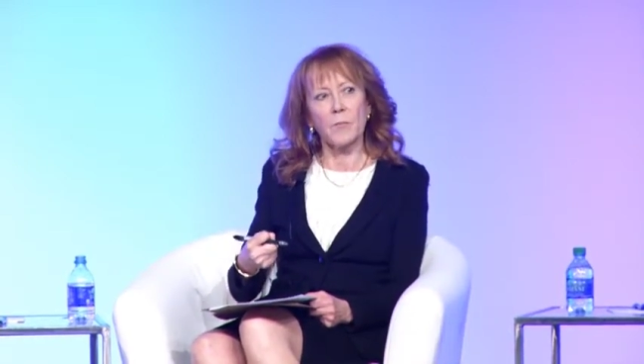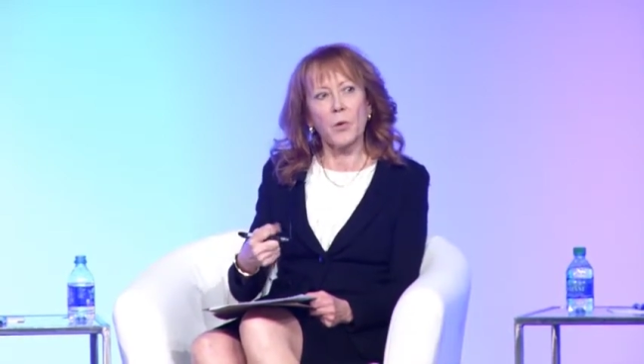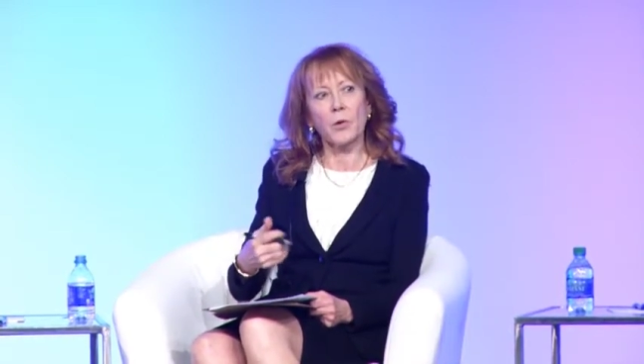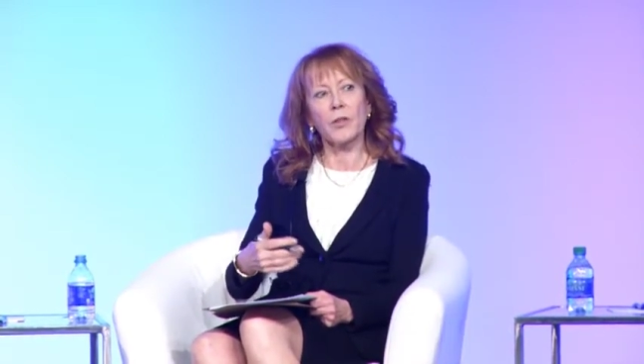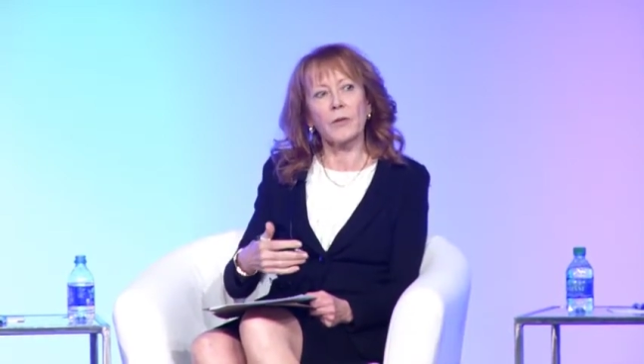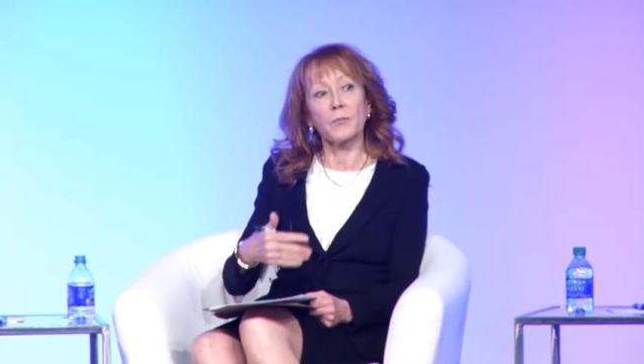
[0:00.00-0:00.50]

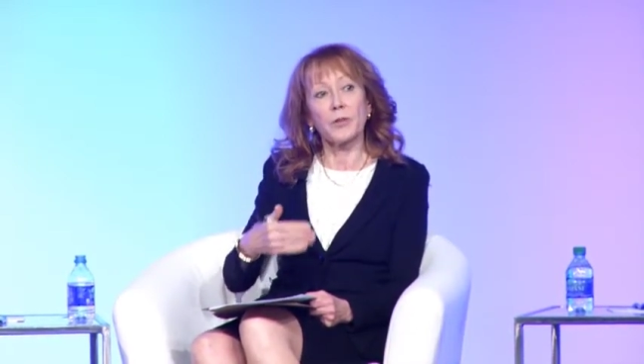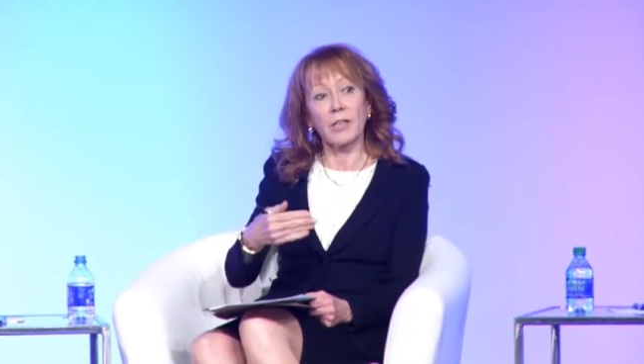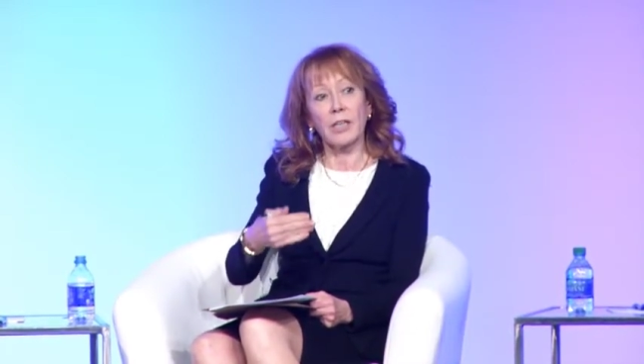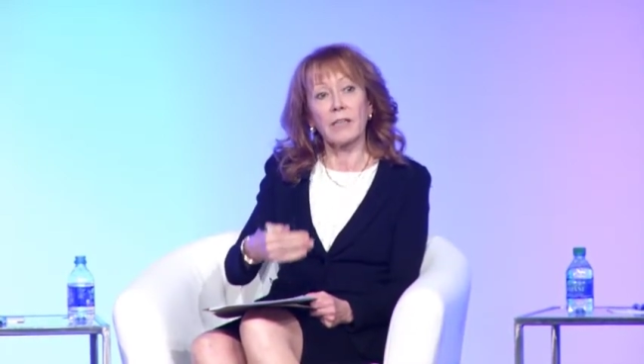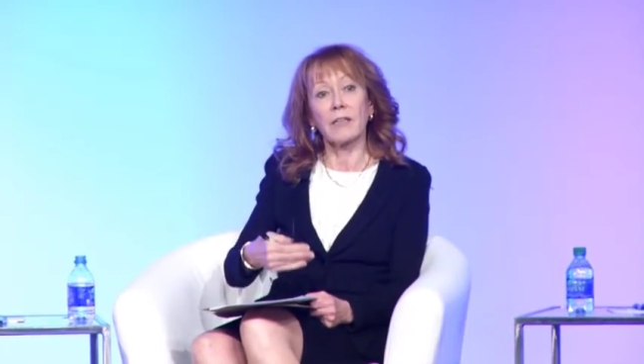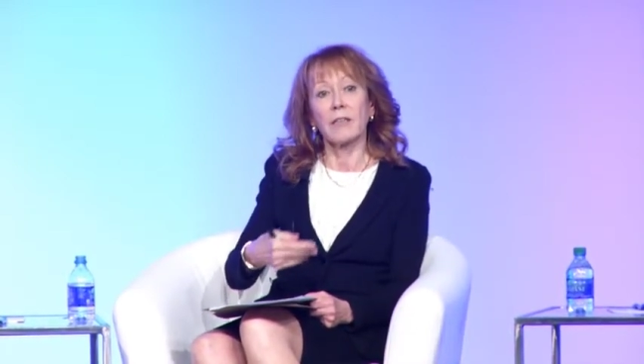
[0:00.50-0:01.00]
more than
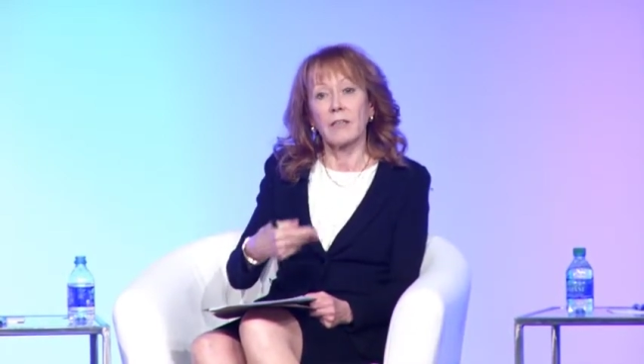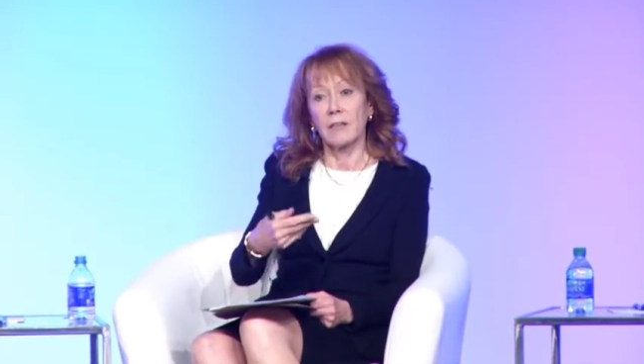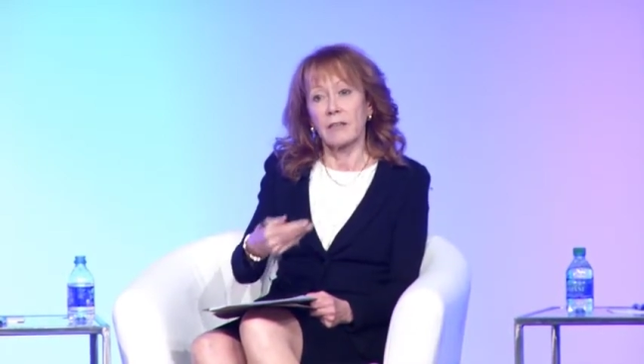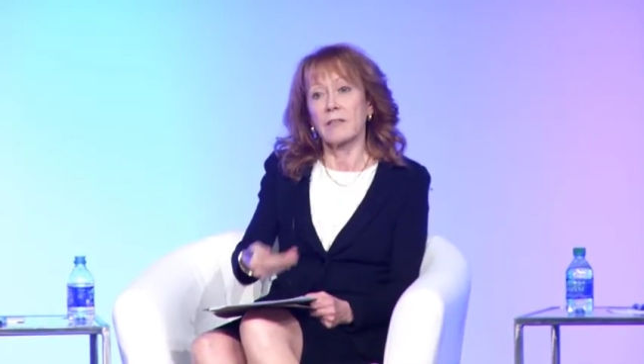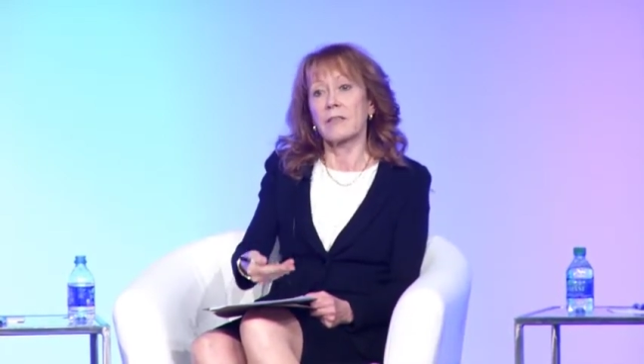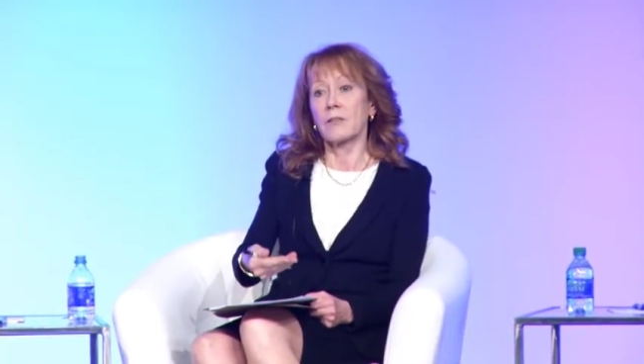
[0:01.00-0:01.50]
bringing
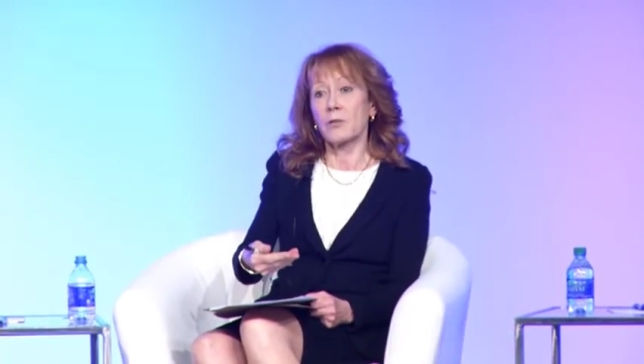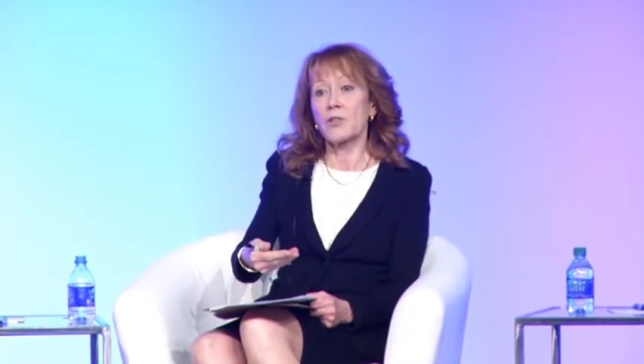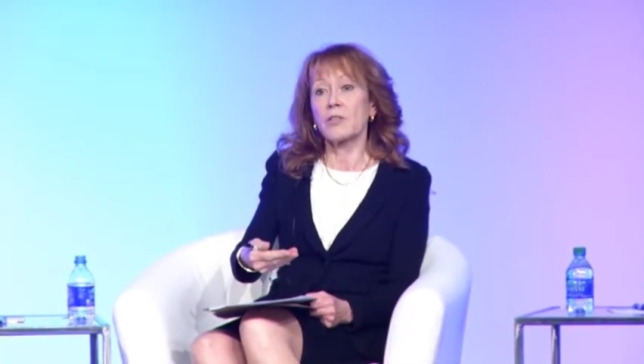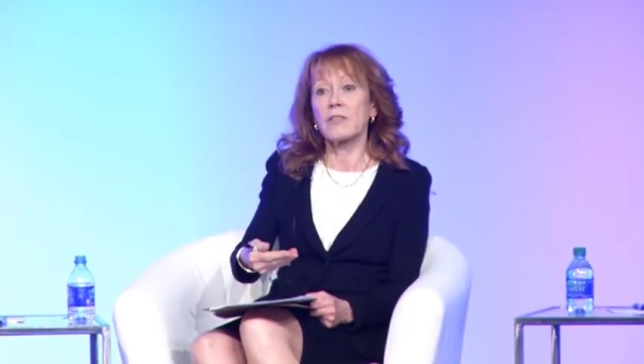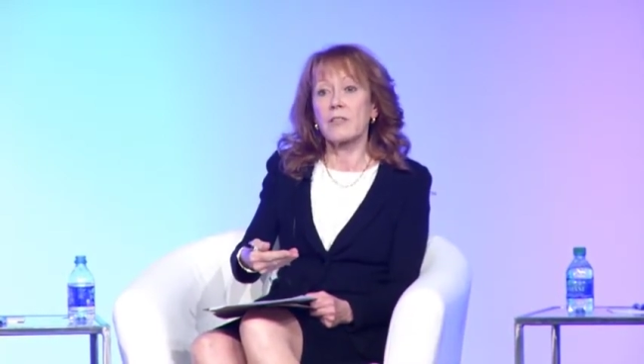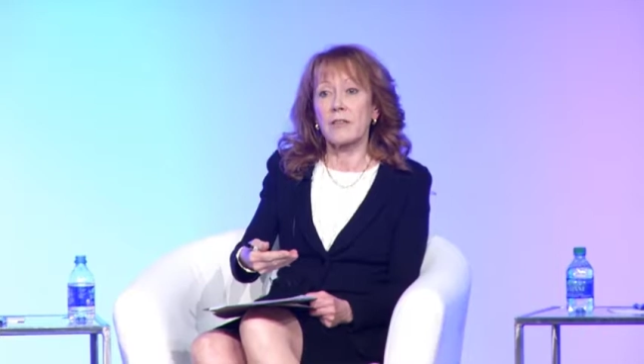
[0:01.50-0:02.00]

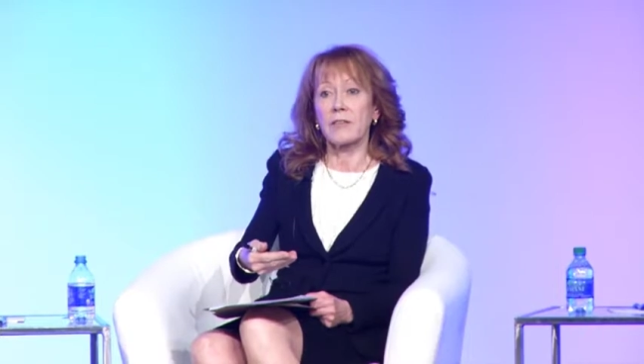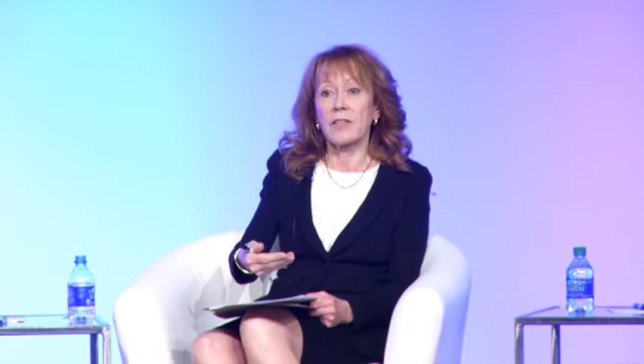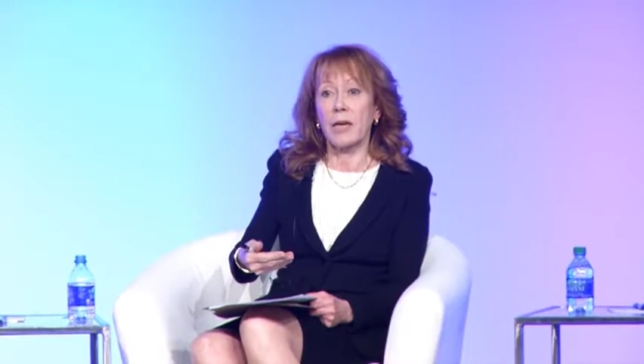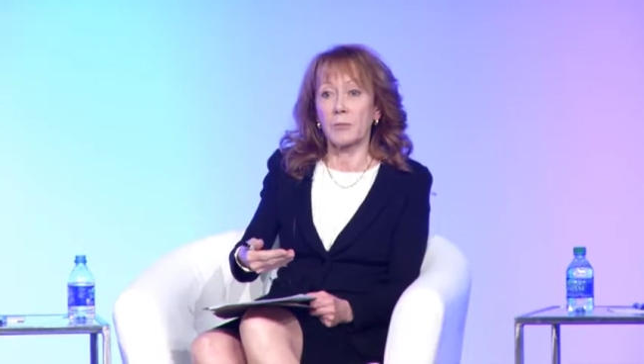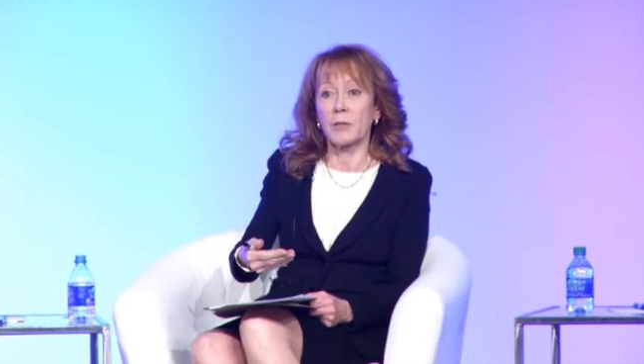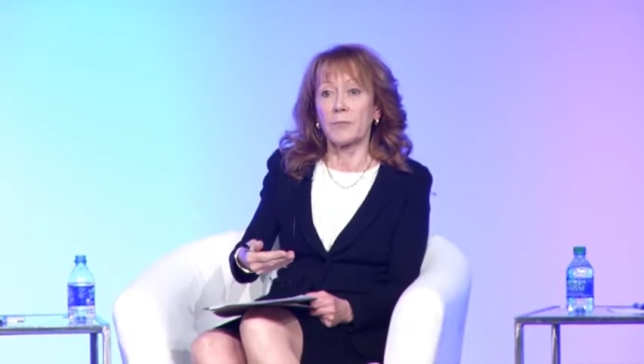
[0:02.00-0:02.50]
solutions to the
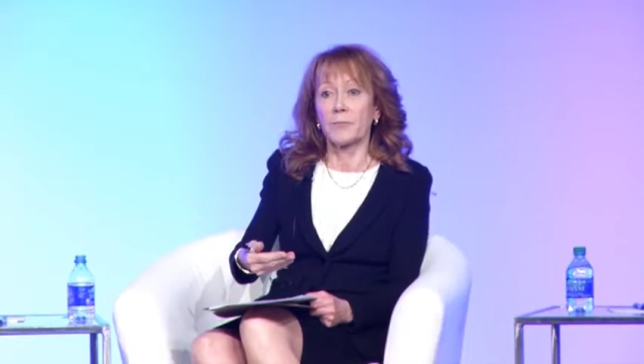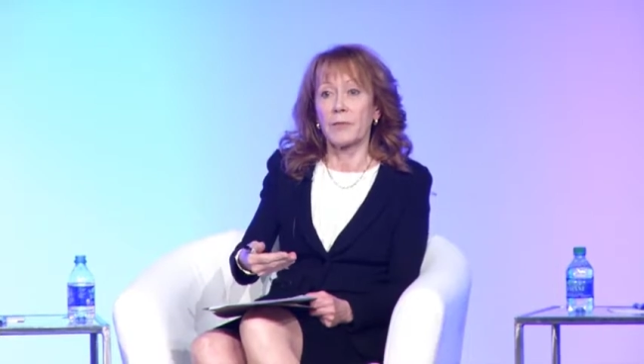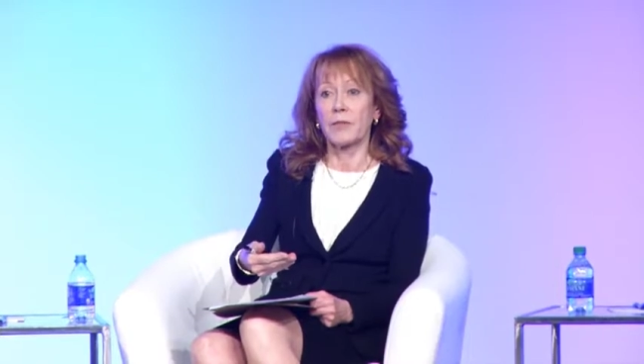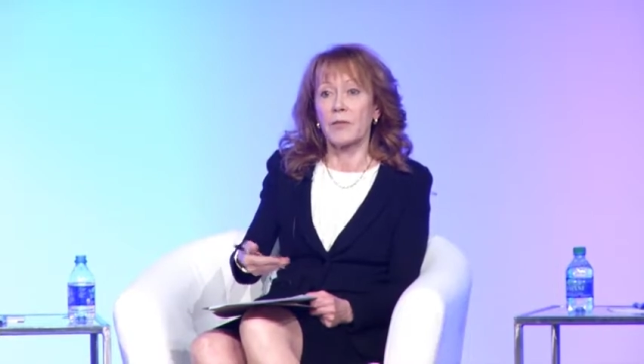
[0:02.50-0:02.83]
table.